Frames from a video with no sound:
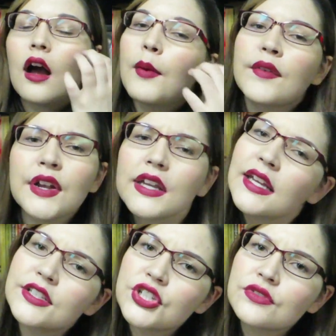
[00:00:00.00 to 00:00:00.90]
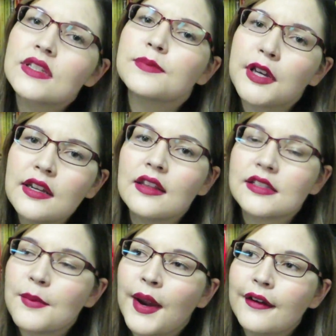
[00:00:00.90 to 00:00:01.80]
I'm having issues explaining
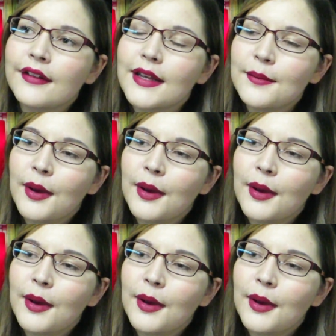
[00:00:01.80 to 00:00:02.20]
this. Apparently,